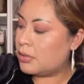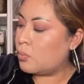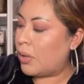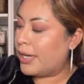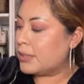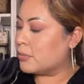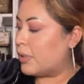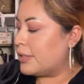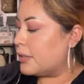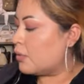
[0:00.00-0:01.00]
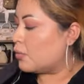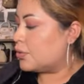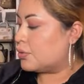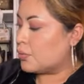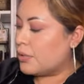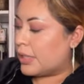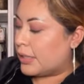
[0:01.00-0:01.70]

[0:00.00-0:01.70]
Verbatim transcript: Why, why did coach do that?